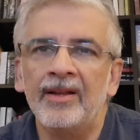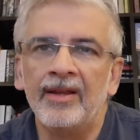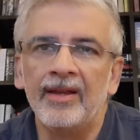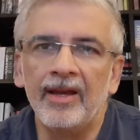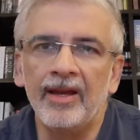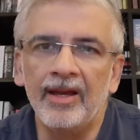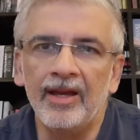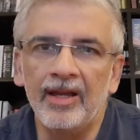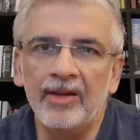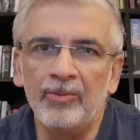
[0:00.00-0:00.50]

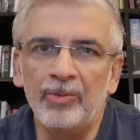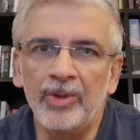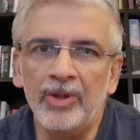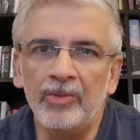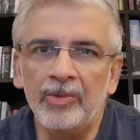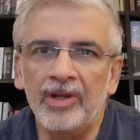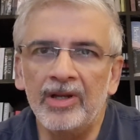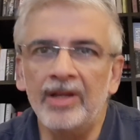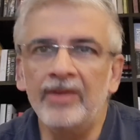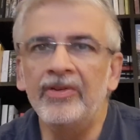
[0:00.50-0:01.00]
And we
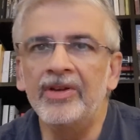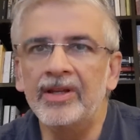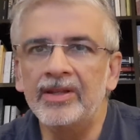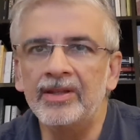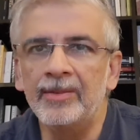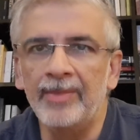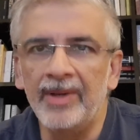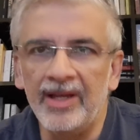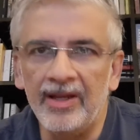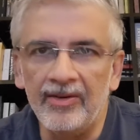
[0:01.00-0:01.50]
were living in the
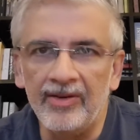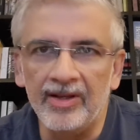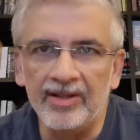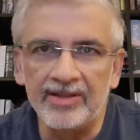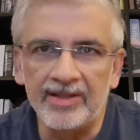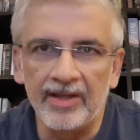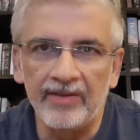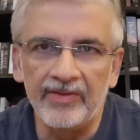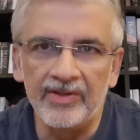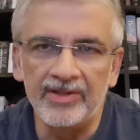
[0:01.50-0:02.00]
Bay Area in
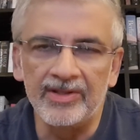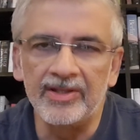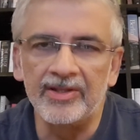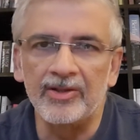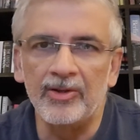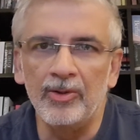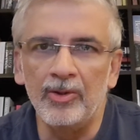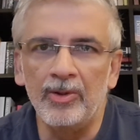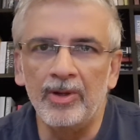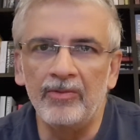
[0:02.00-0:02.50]
San
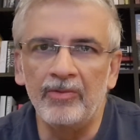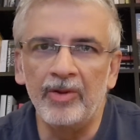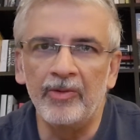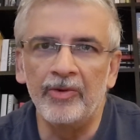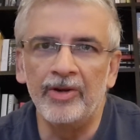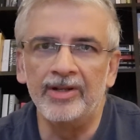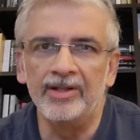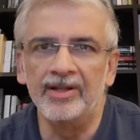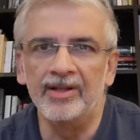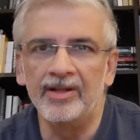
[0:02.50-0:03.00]
Francisco and we
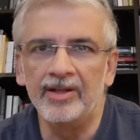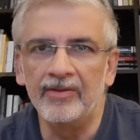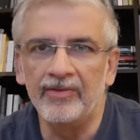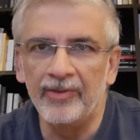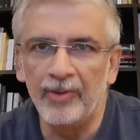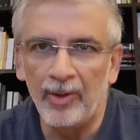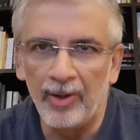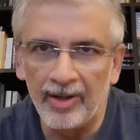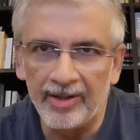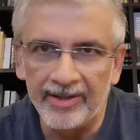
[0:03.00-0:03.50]
were in India
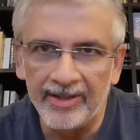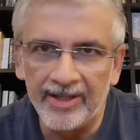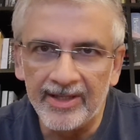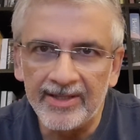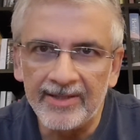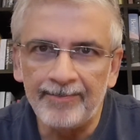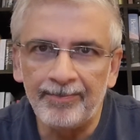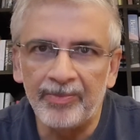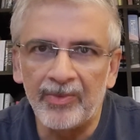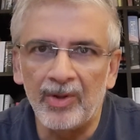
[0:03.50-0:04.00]
for
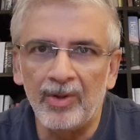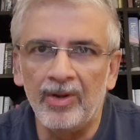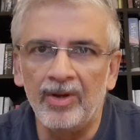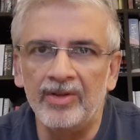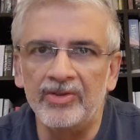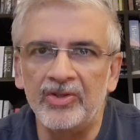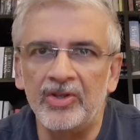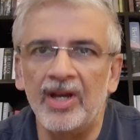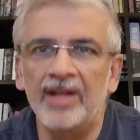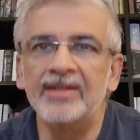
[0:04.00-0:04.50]
holidays.
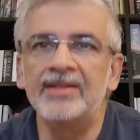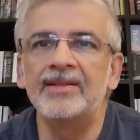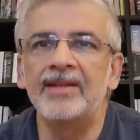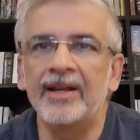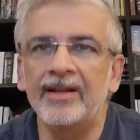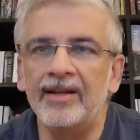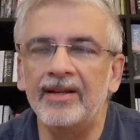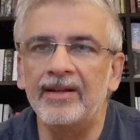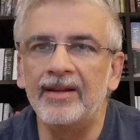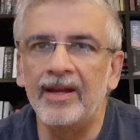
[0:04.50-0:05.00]
On Jan
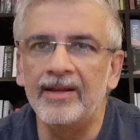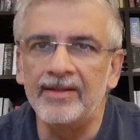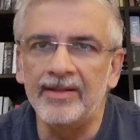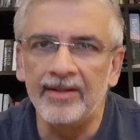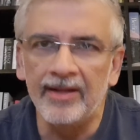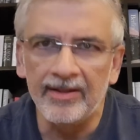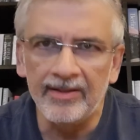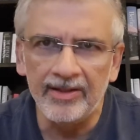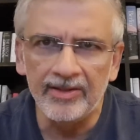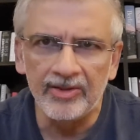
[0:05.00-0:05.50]
2nd,
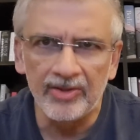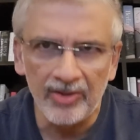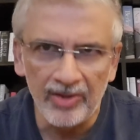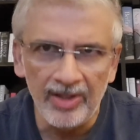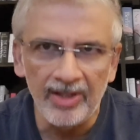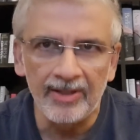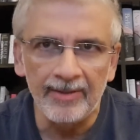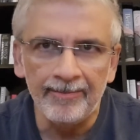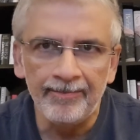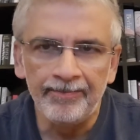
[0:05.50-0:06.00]

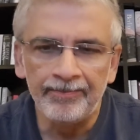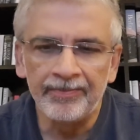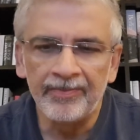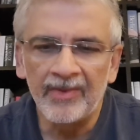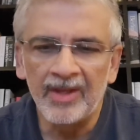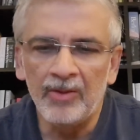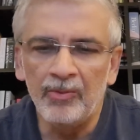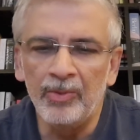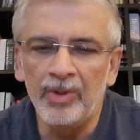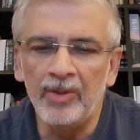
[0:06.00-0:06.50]
1993,
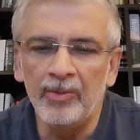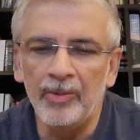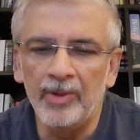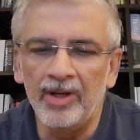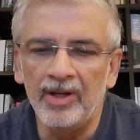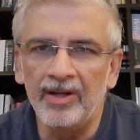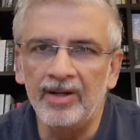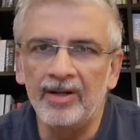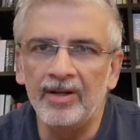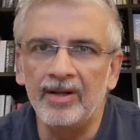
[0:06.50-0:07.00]
we
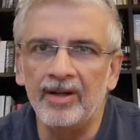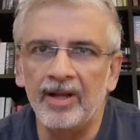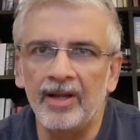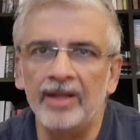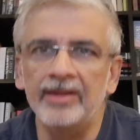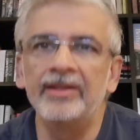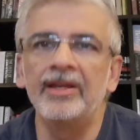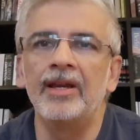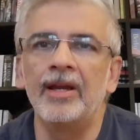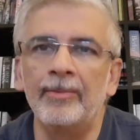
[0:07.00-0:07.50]
were
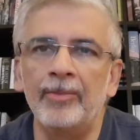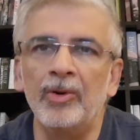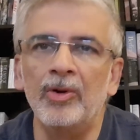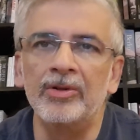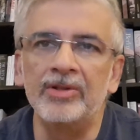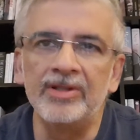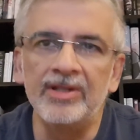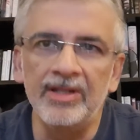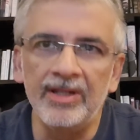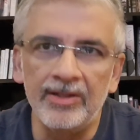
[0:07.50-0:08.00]
at the
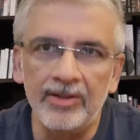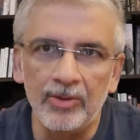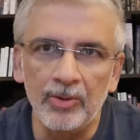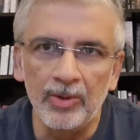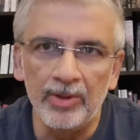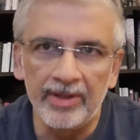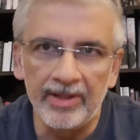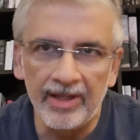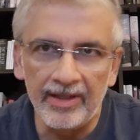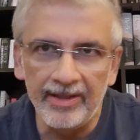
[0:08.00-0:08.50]
airport T2
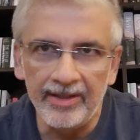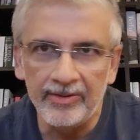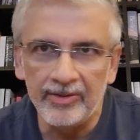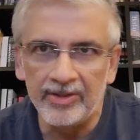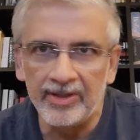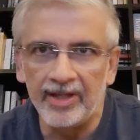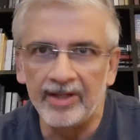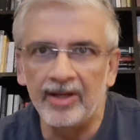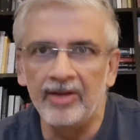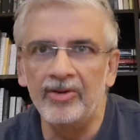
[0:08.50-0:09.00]
in Delhi to
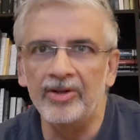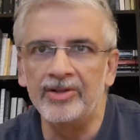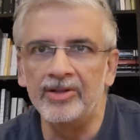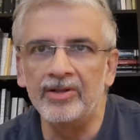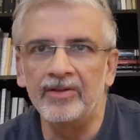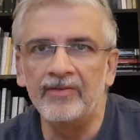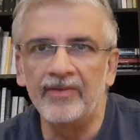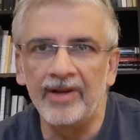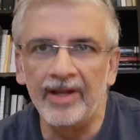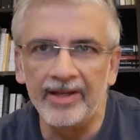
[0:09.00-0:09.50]
take our
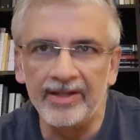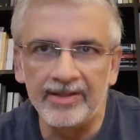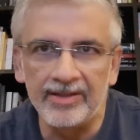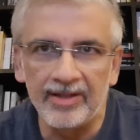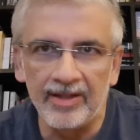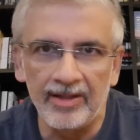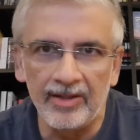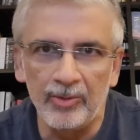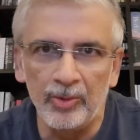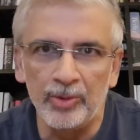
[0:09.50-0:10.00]
return flight.
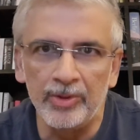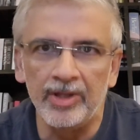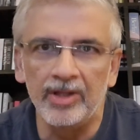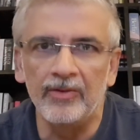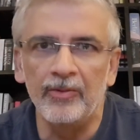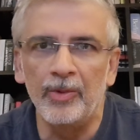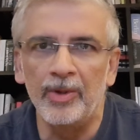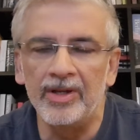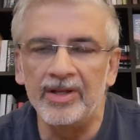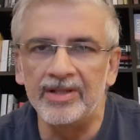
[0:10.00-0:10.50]
Our routing
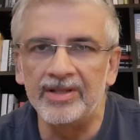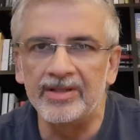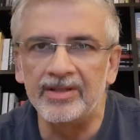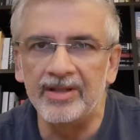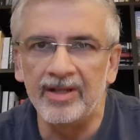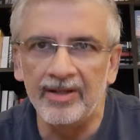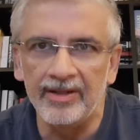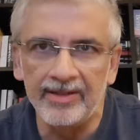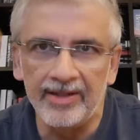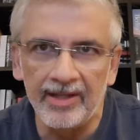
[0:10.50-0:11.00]
was
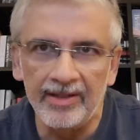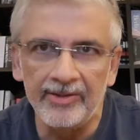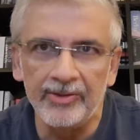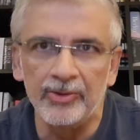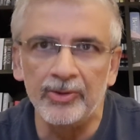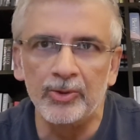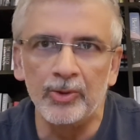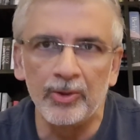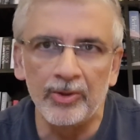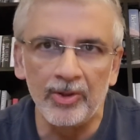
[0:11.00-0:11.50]
uh, Delhi to
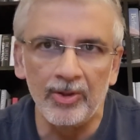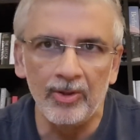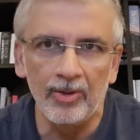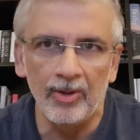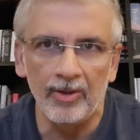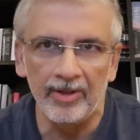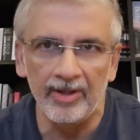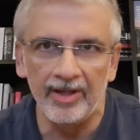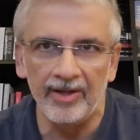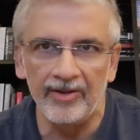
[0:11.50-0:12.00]
Tokyo
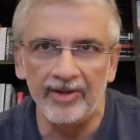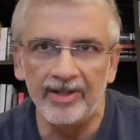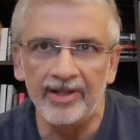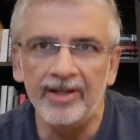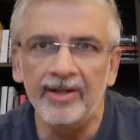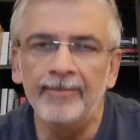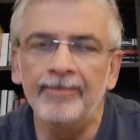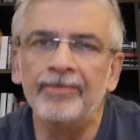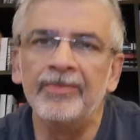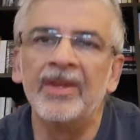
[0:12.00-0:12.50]
on Air
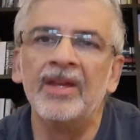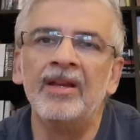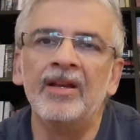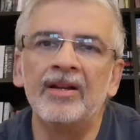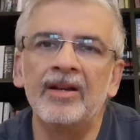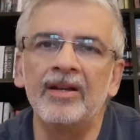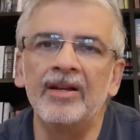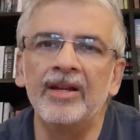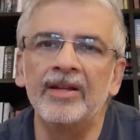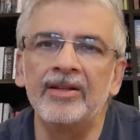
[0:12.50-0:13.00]
India,
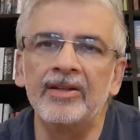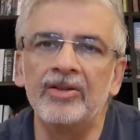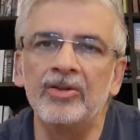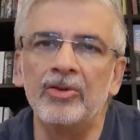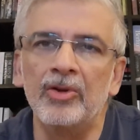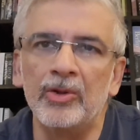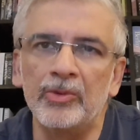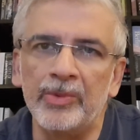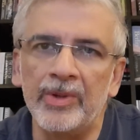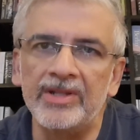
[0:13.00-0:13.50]
connecting to
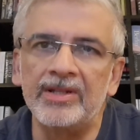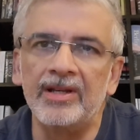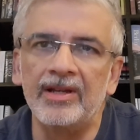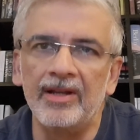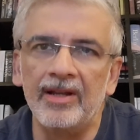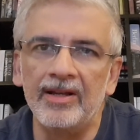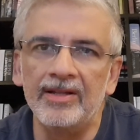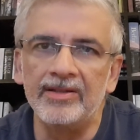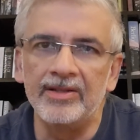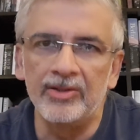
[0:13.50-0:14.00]
Northwest
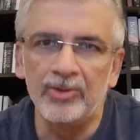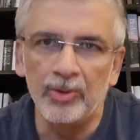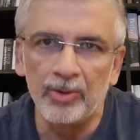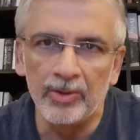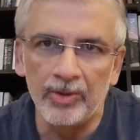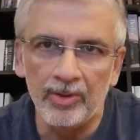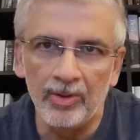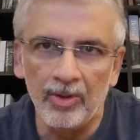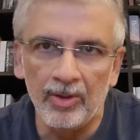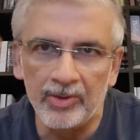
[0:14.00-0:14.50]
Airlines in
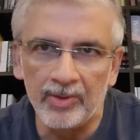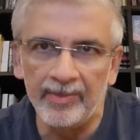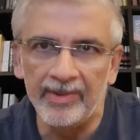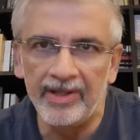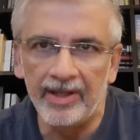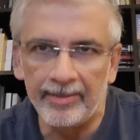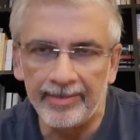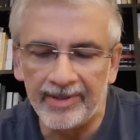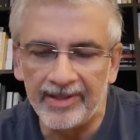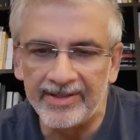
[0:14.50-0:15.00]
Tokyo or to
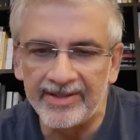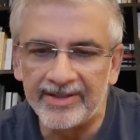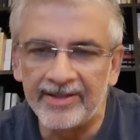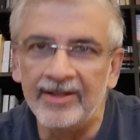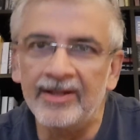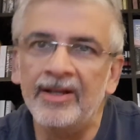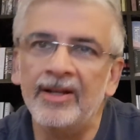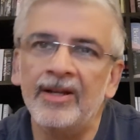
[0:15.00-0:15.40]
Minneapolis.